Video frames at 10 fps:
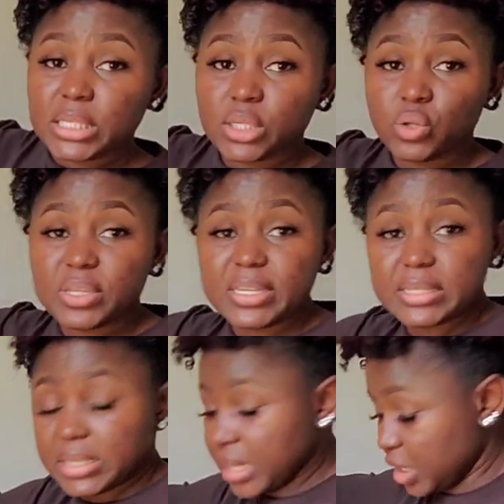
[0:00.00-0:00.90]
So
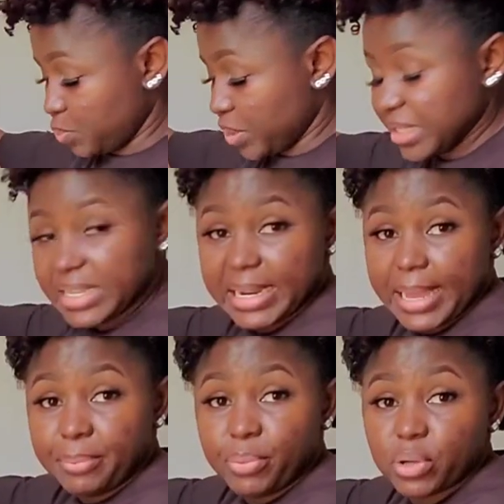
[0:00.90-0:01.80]
this heat press that
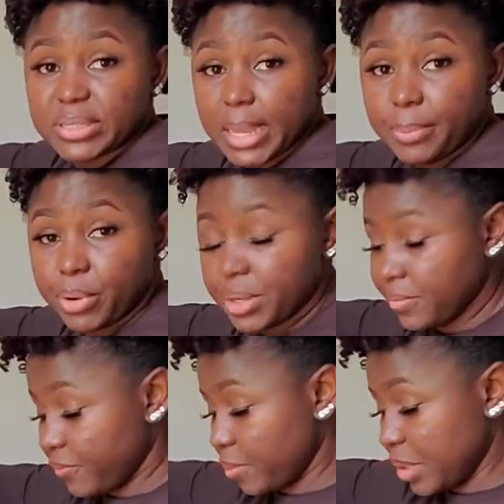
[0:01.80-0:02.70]
I bought
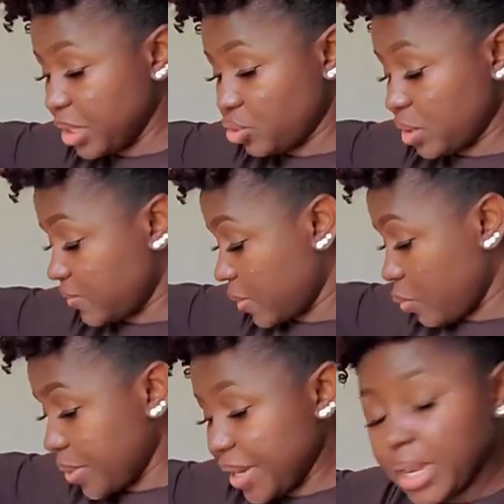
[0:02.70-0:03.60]
it from Heat
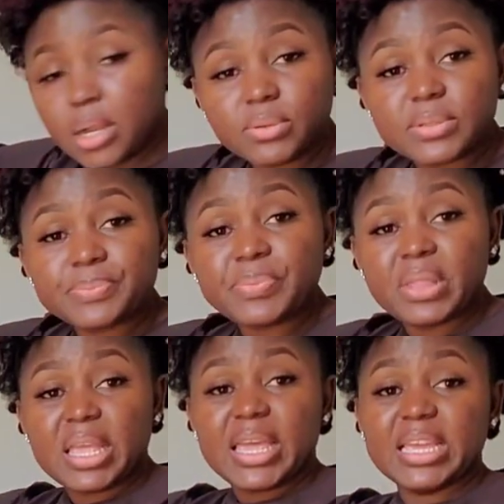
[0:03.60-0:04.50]
Transfer Warehouse.
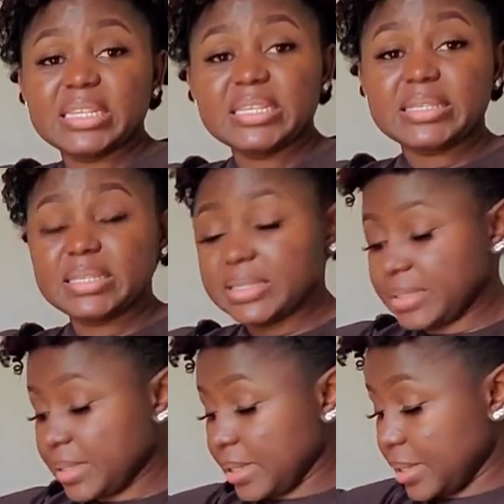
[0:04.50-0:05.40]
And this is
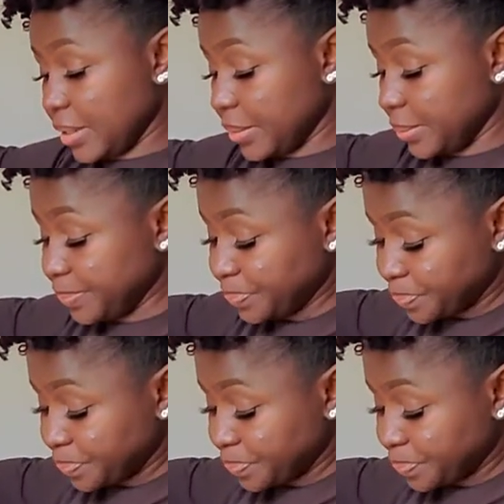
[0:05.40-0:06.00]
the